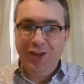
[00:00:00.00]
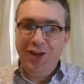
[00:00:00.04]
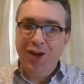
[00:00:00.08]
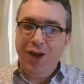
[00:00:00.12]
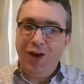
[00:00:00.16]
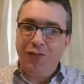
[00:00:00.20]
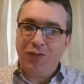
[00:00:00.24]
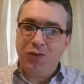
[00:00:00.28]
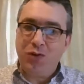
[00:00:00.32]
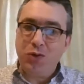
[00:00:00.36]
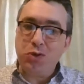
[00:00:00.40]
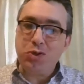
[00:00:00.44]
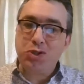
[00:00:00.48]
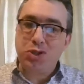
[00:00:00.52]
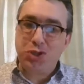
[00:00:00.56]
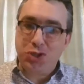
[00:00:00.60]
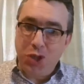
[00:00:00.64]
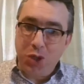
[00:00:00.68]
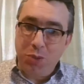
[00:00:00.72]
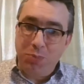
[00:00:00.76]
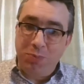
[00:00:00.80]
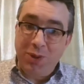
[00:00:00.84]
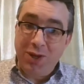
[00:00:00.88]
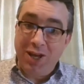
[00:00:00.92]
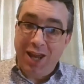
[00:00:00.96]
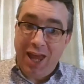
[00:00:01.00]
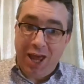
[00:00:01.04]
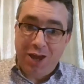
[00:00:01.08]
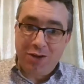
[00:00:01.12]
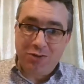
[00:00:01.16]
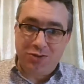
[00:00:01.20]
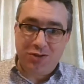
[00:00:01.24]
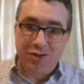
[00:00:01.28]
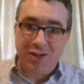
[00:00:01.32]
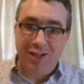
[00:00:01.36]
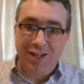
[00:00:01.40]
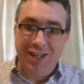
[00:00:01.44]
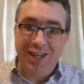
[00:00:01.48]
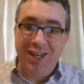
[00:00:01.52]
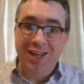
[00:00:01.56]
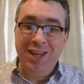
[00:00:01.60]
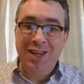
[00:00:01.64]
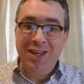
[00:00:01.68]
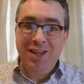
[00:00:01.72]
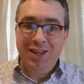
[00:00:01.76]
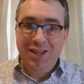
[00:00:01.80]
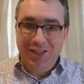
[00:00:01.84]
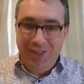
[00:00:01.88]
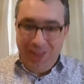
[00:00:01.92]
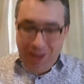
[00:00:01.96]
Of course, supernaturally,
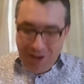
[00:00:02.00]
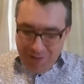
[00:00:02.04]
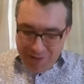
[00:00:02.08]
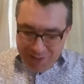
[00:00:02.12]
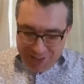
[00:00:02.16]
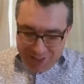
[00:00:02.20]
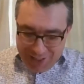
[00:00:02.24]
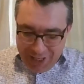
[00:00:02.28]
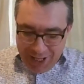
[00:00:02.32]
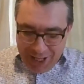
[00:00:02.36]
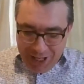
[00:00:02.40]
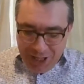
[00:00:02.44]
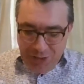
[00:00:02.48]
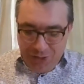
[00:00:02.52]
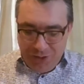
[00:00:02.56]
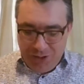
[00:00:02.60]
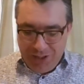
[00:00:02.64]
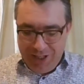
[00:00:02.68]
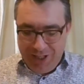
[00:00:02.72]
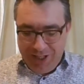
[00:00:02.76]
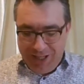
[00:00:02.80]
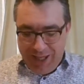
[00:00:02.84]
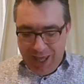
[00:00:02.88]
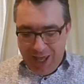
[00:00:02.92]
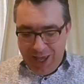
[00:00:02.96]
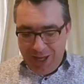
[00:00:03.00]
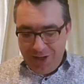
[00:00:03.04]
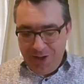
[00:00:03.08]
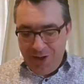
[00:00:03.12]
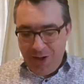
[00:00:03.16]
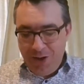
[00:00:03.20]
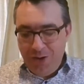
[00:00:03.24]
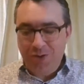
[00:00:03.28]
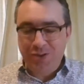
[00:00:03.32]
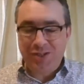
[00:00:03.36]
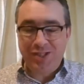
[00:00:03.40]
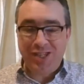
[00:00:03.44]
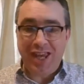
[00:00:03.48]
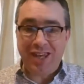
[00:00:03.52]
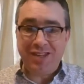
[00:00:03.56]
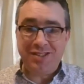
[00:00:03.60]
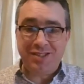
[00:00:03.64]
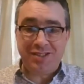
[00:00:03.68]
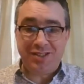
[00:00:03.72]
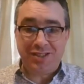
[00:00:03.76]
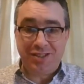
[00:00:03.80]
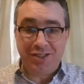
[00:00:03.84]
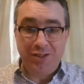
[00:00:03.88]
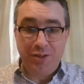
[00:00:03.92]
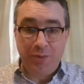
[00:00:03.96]
there is an angel again who says
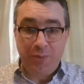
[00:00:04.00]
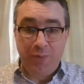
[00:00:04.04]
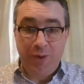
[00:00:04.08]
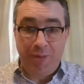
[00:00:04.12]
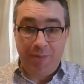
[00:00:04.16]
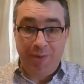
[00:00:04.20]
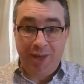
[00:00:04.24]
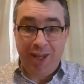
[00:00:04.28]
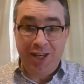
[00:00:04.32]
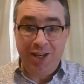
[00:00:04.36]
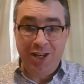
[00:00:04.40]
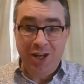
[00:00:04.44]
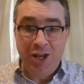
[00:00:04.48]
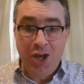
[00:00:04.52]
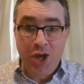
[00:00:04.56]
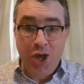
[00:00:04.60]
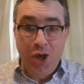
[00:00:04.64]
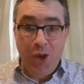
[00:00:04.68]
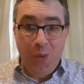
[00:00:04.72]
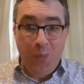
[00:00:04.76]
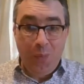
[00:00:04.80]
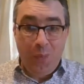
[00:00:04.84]
to the women,